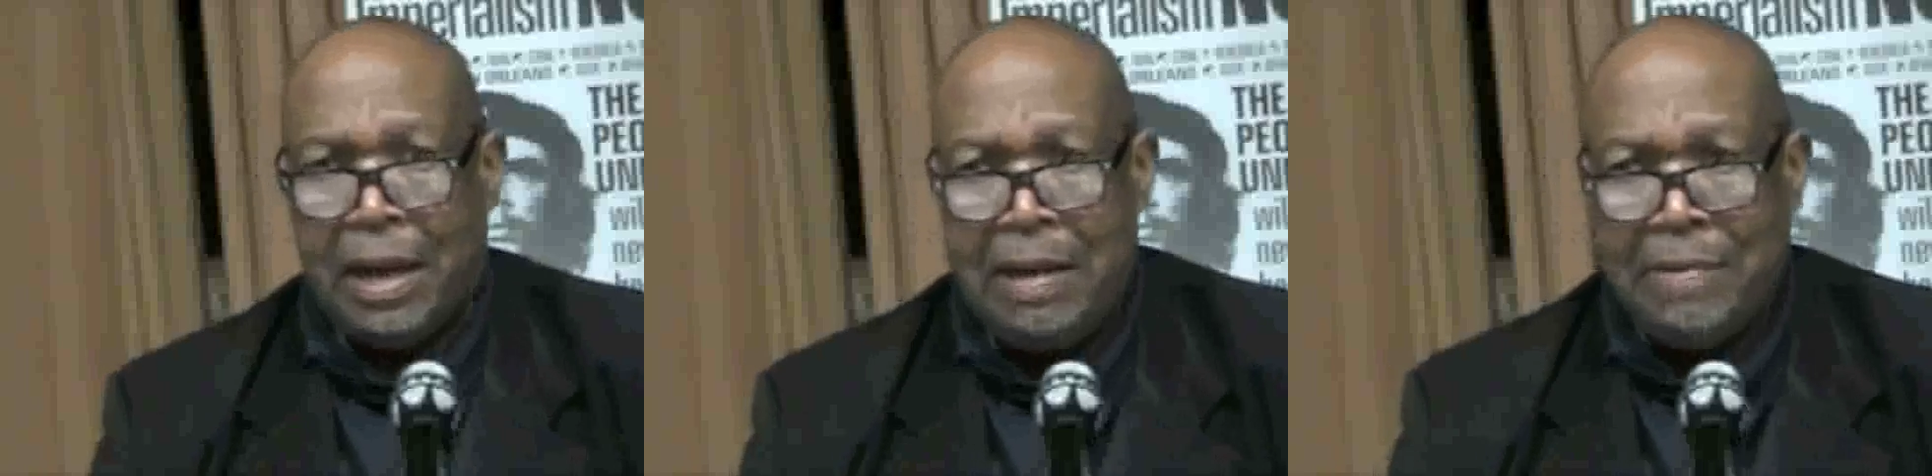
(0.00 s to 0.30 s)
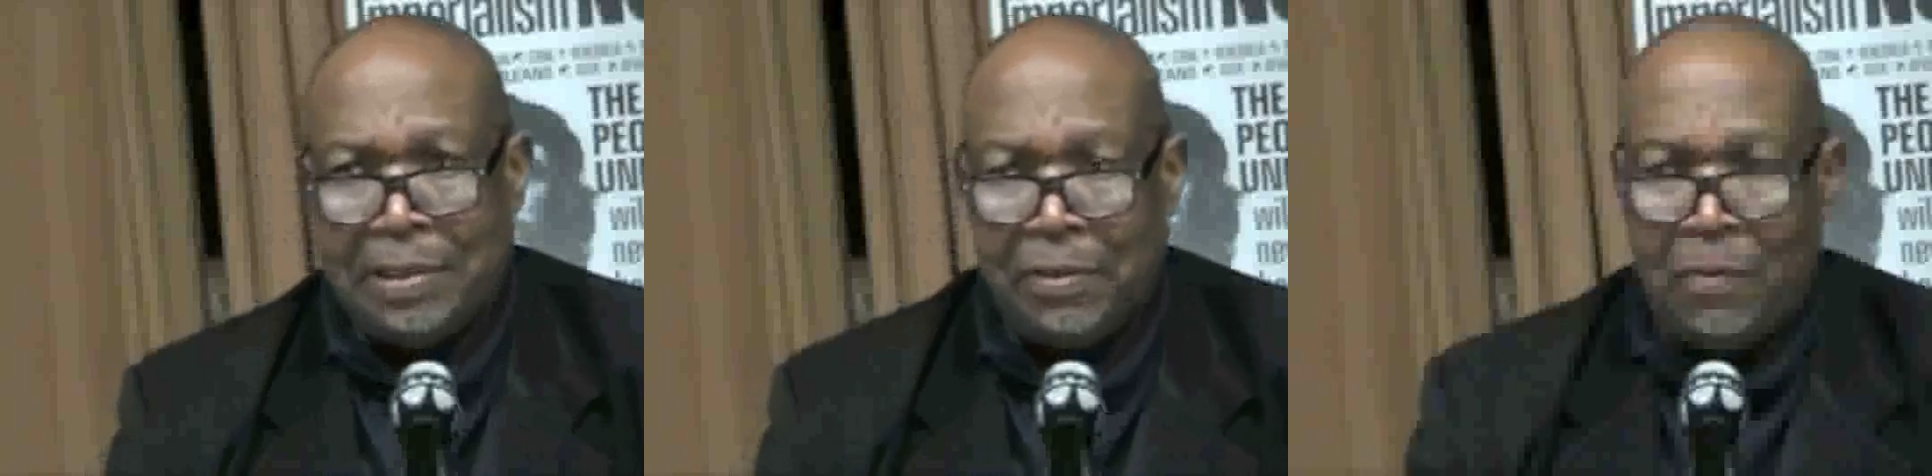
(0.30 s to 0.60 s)
he
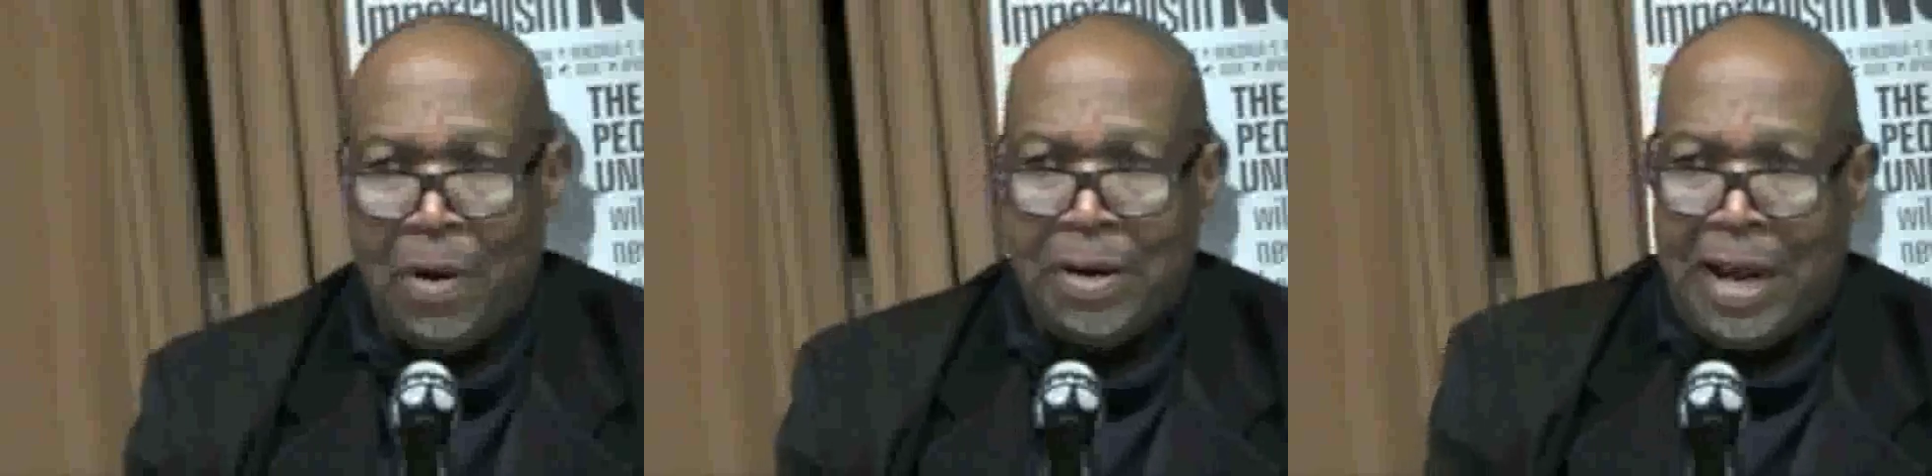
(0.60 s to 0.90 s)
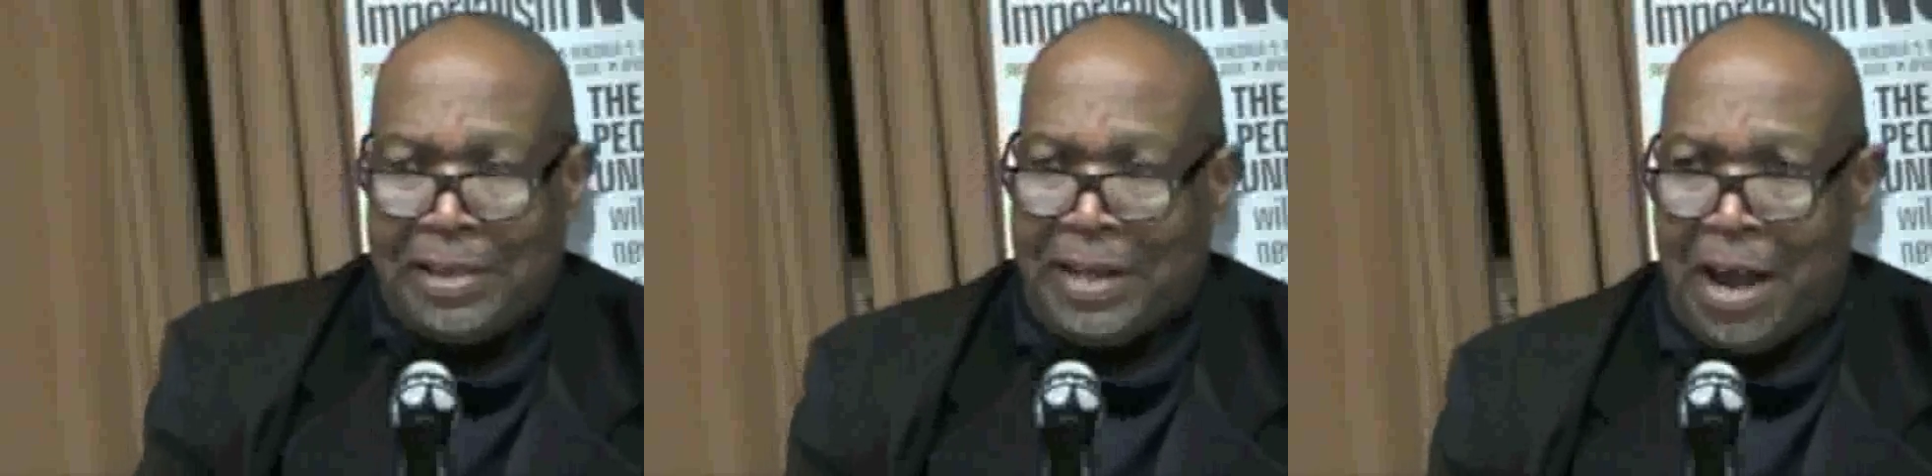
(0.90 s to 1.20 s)
was the one
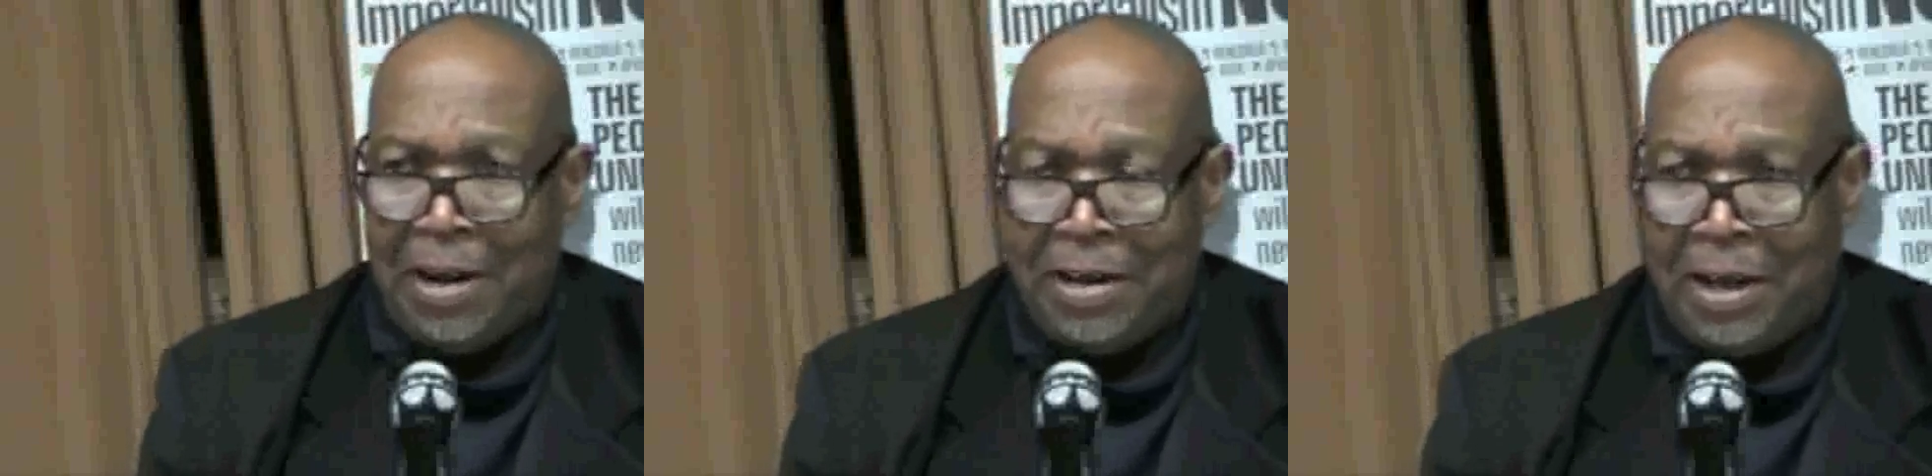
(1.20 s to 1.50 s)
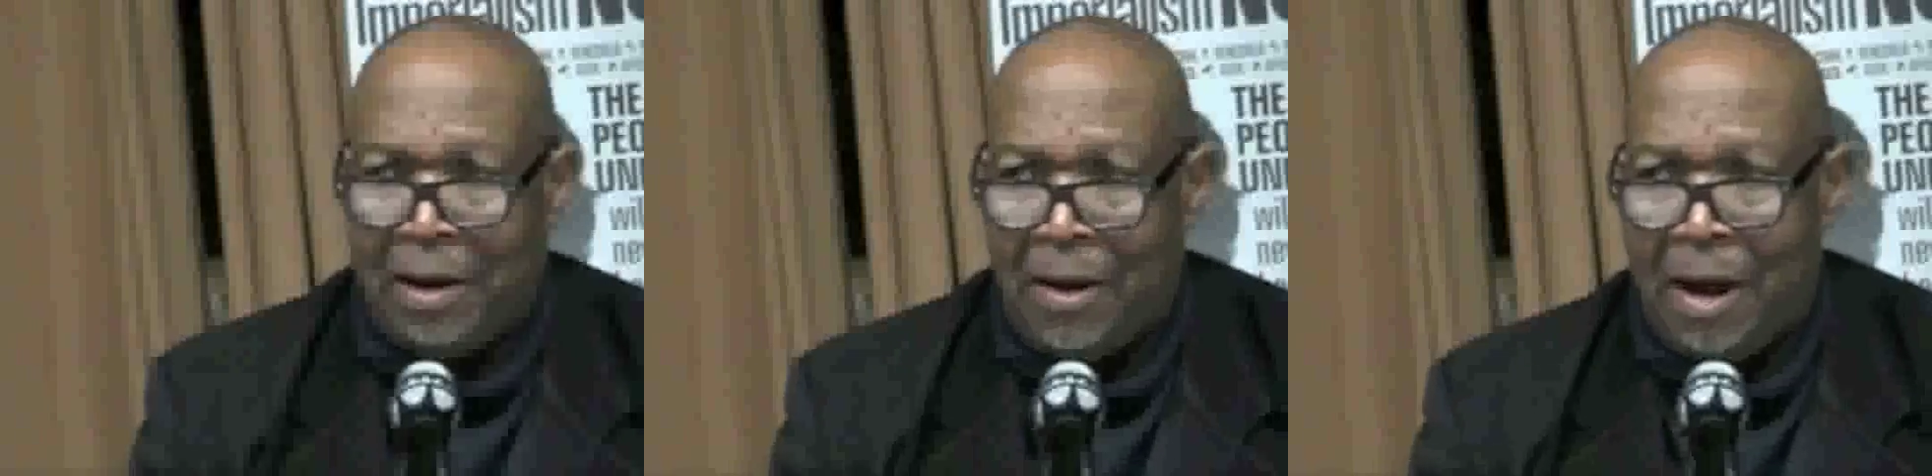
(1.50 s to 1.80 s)
that sounded
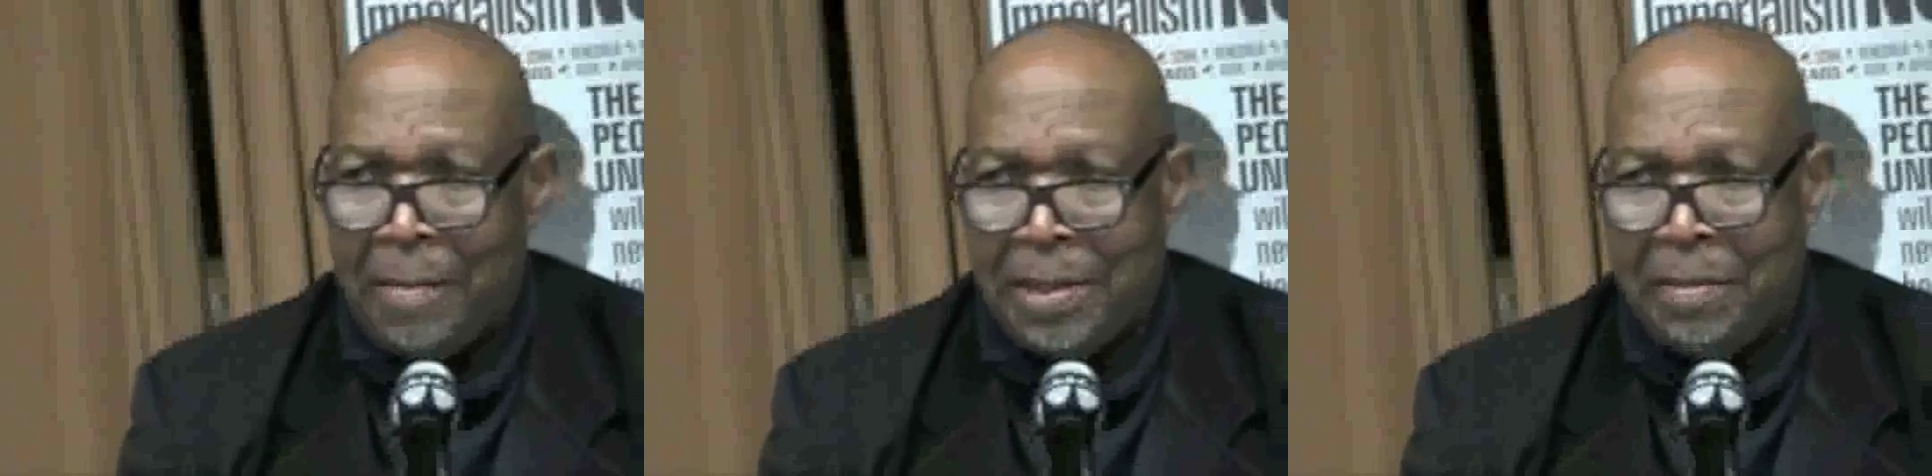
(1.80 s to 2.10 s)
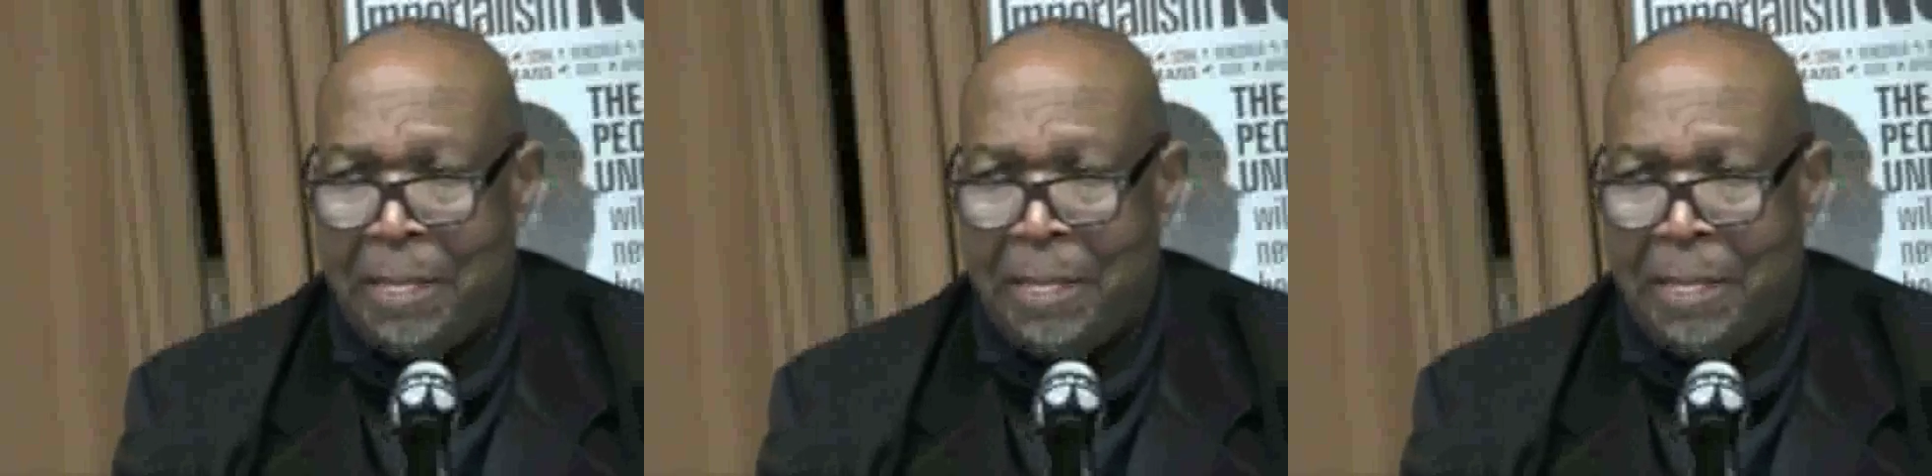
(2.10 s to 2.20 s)
the alarm and